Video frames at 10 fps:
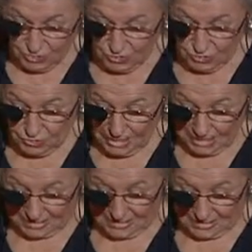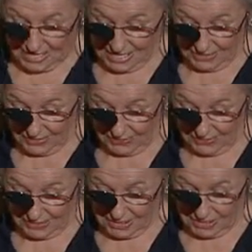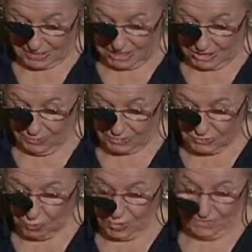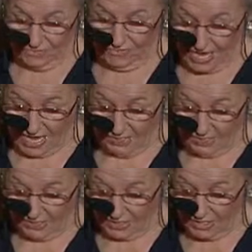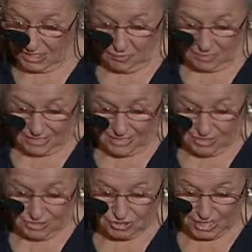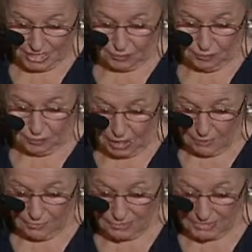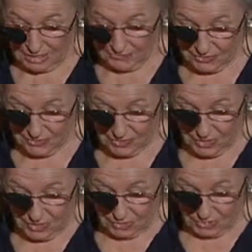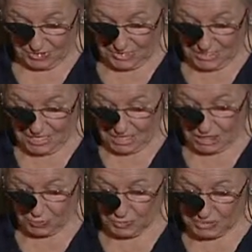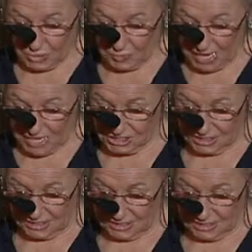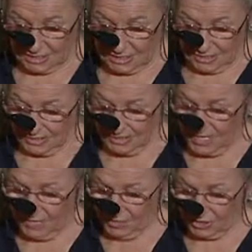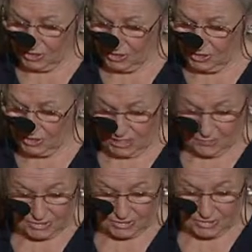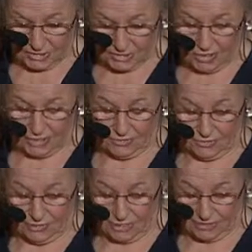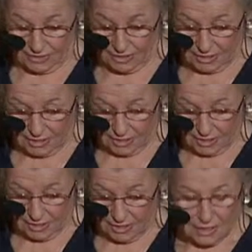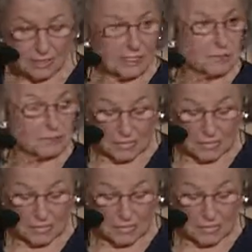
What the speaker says: who knew Dick can tell you, he was one of them, and he was an energetic problem solver with an engagement so passionate that it never occurred to him to seek credit for anything. His